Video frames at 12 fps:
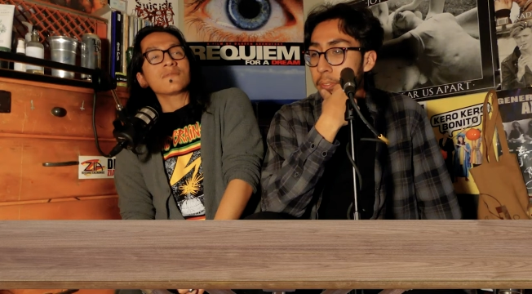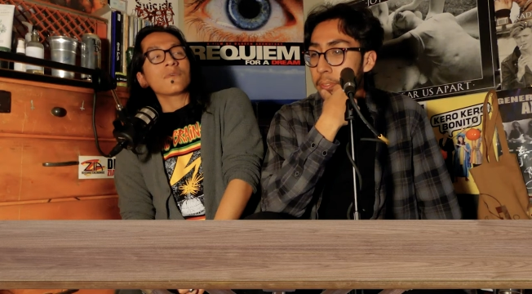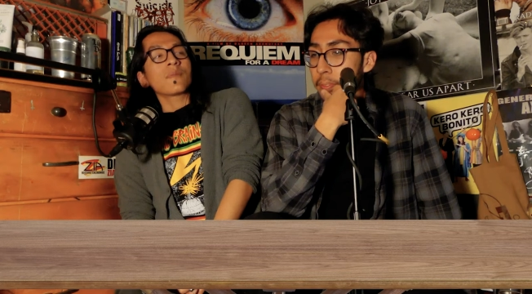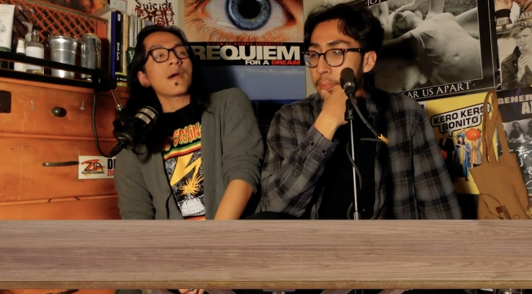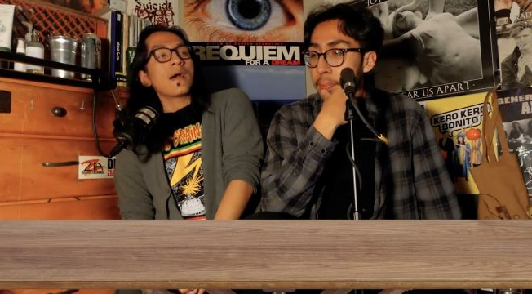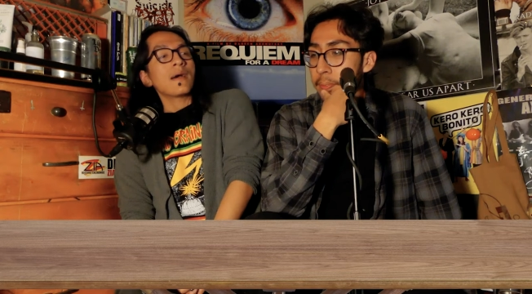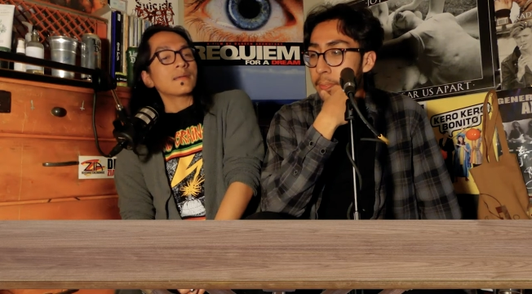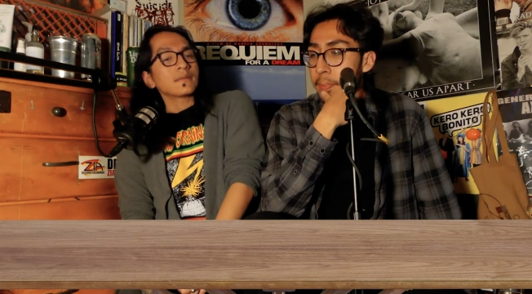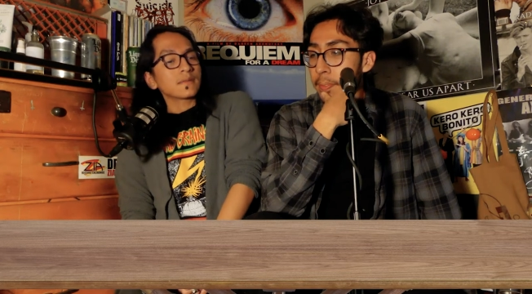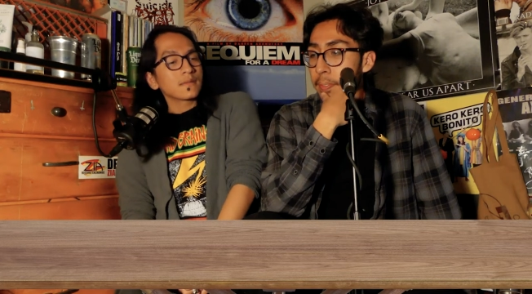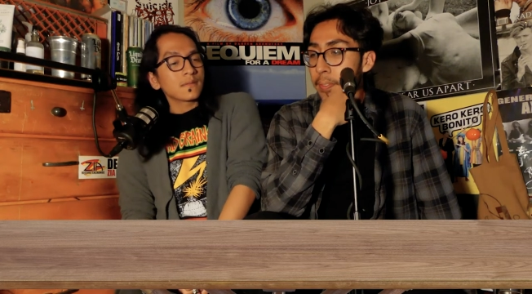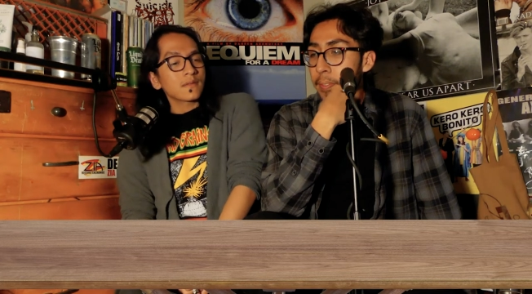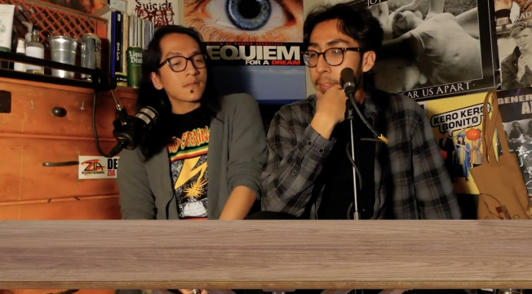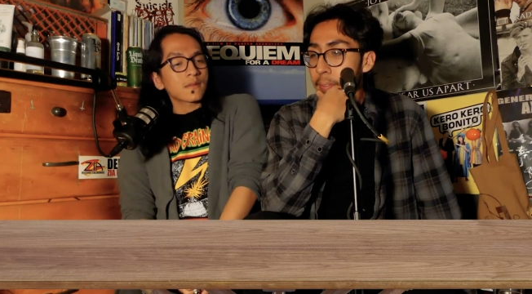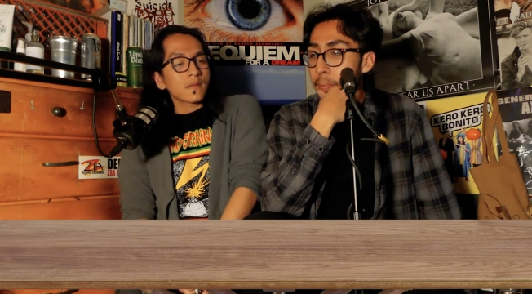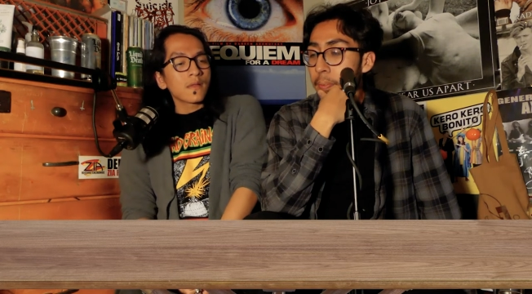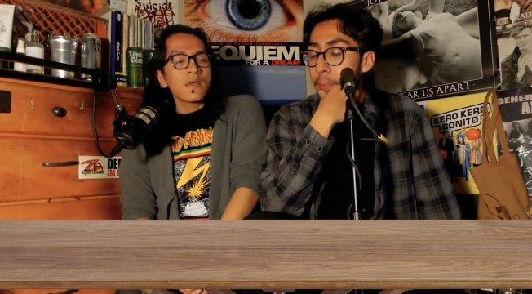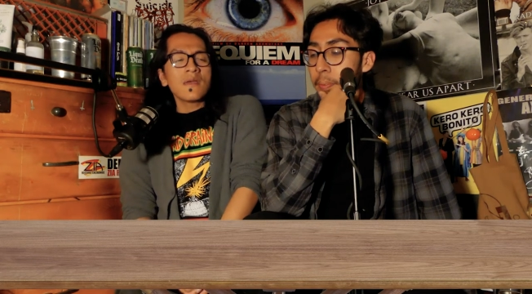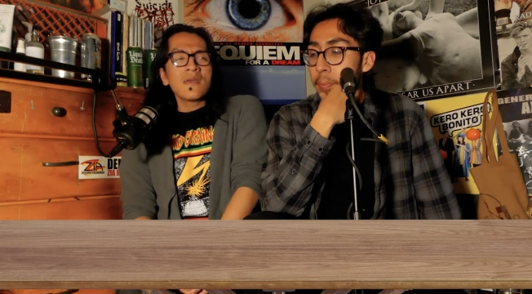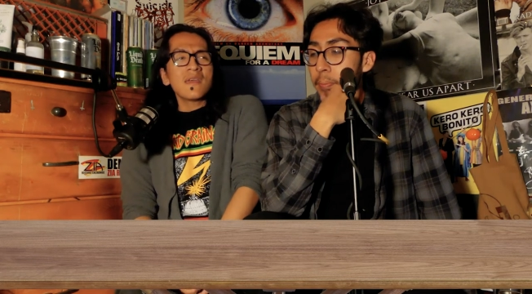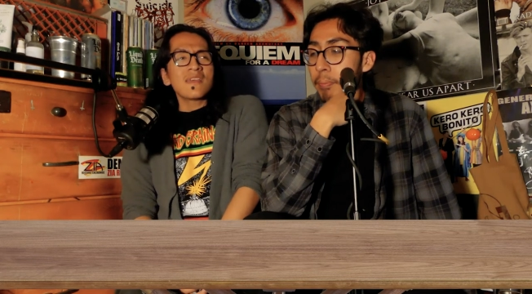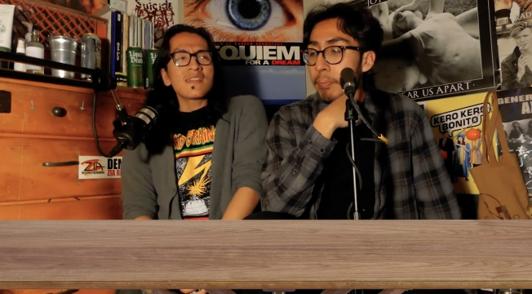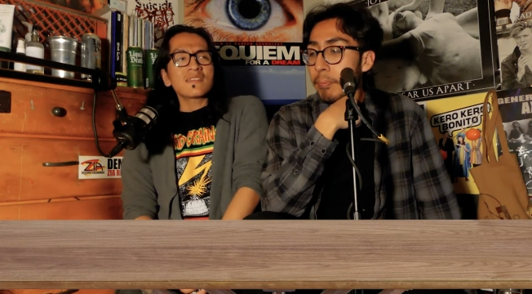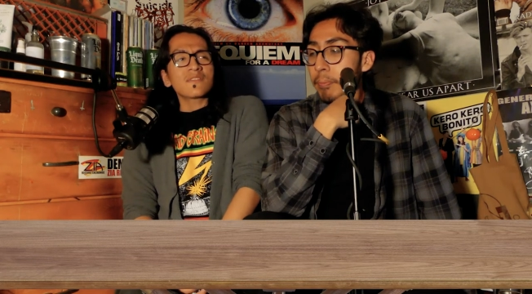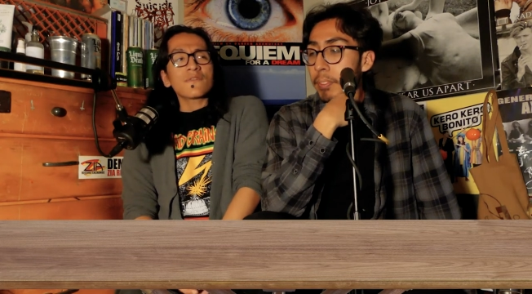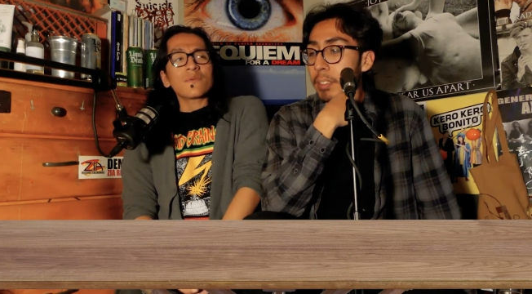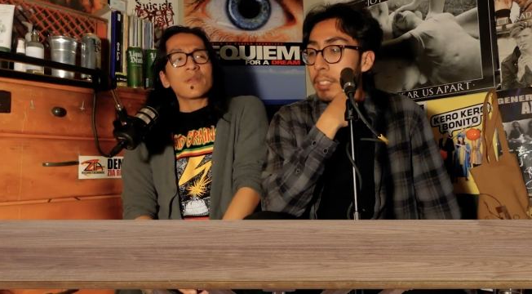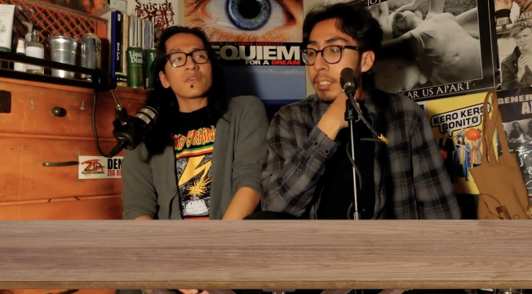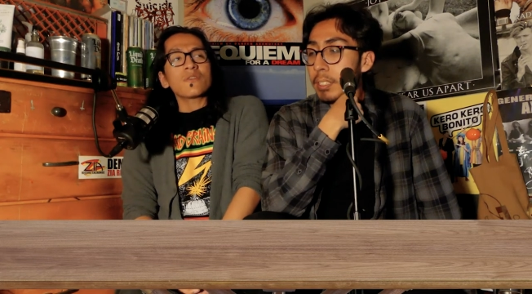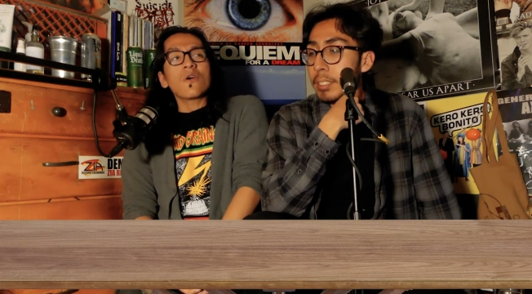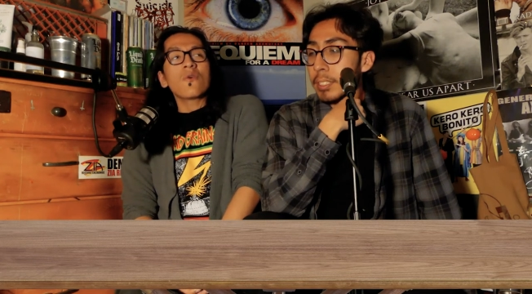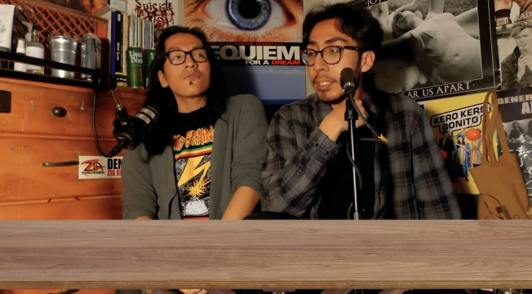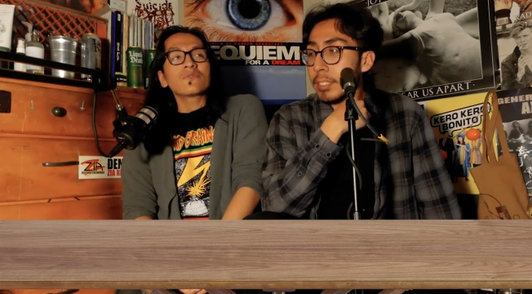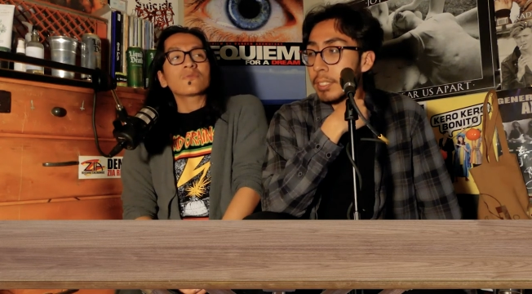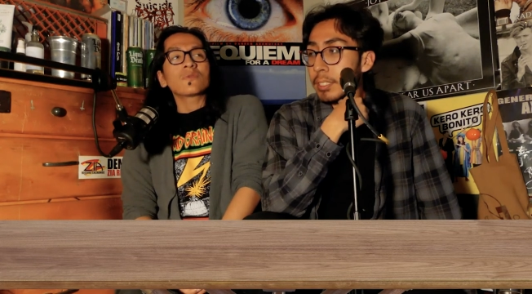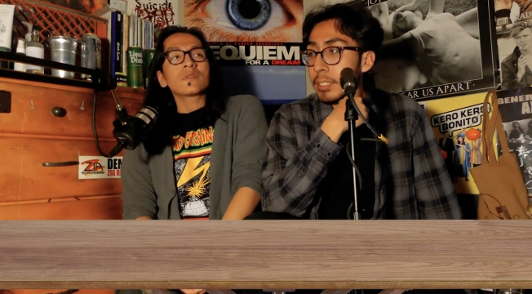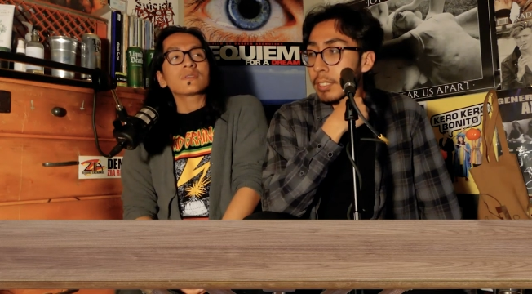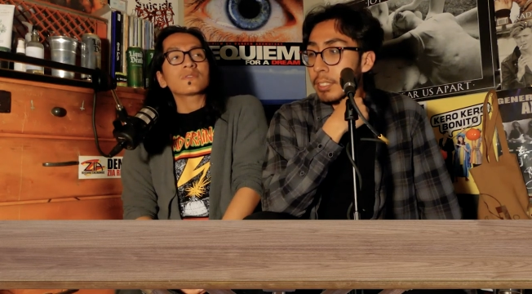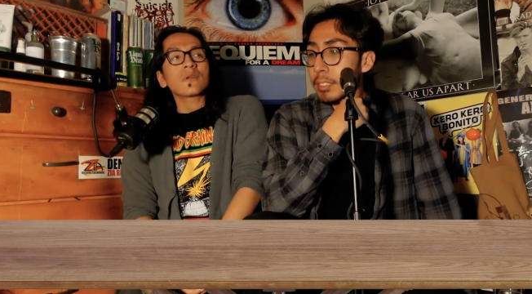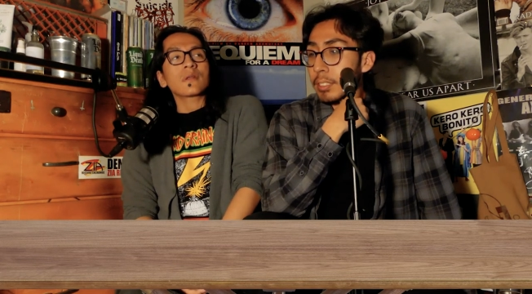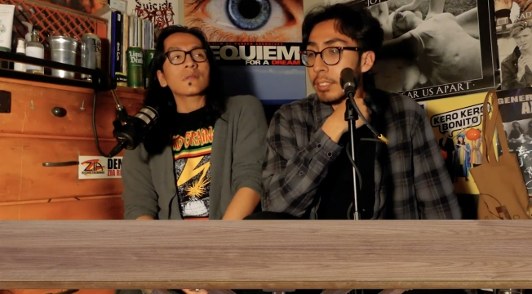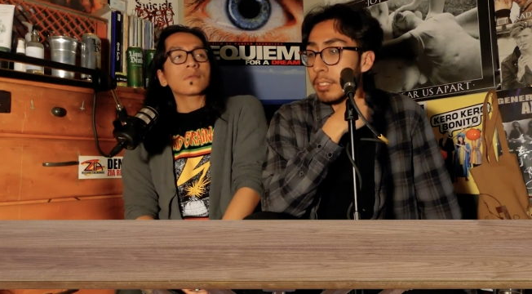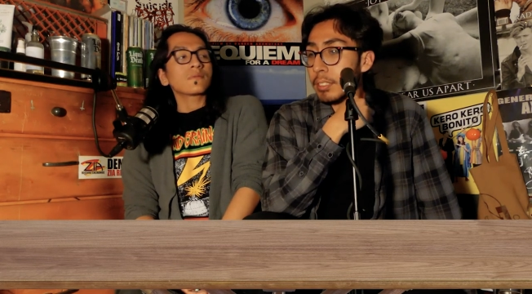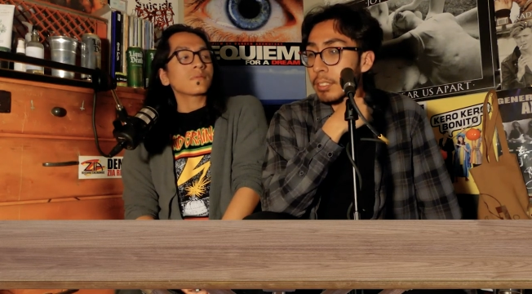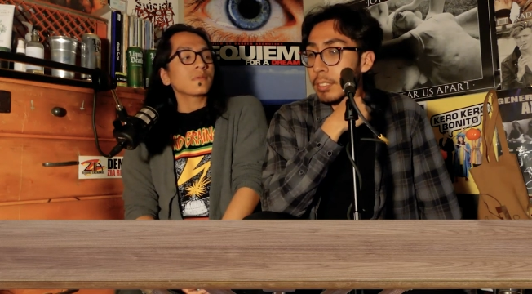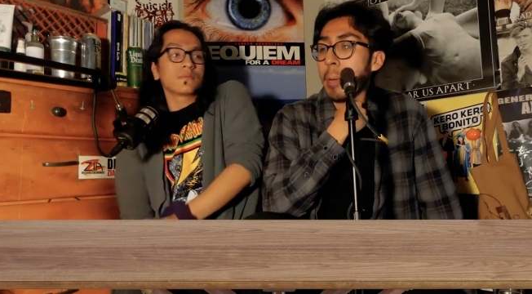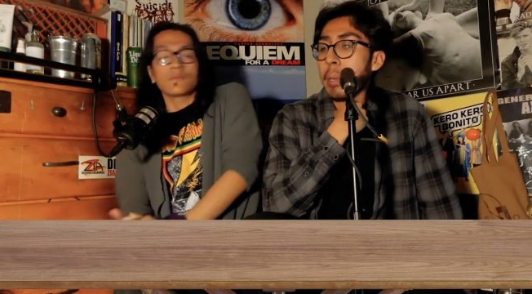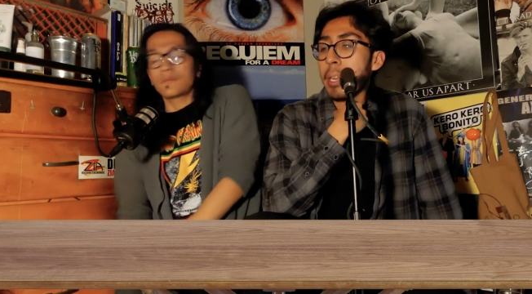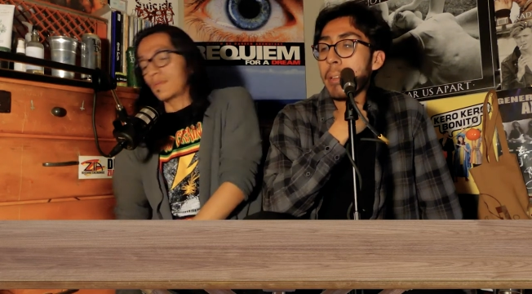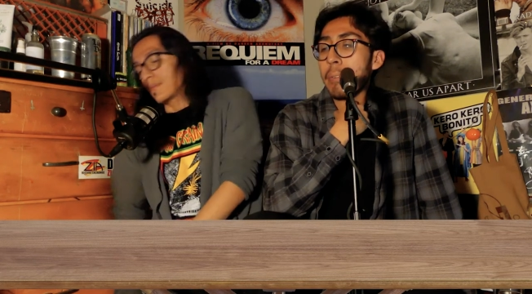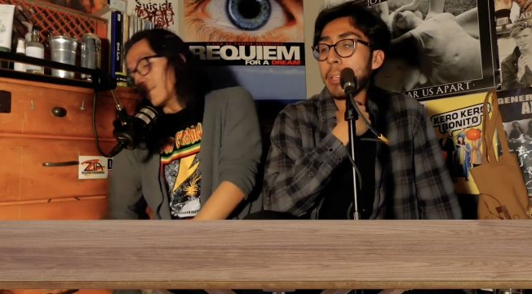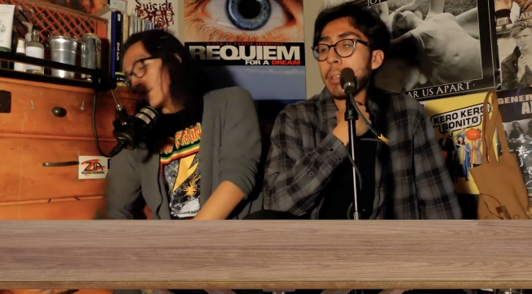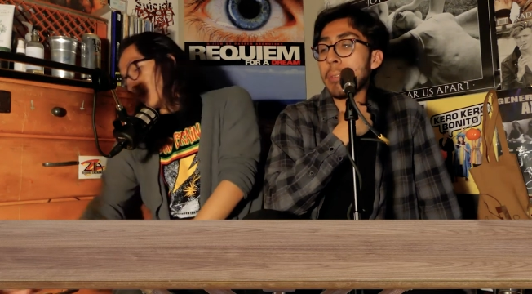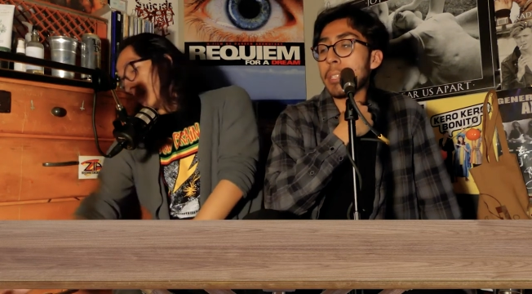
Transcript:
Speaker 1: this film has, it is a film that knows what it's trying to do.
Speaker 2: I mean, if you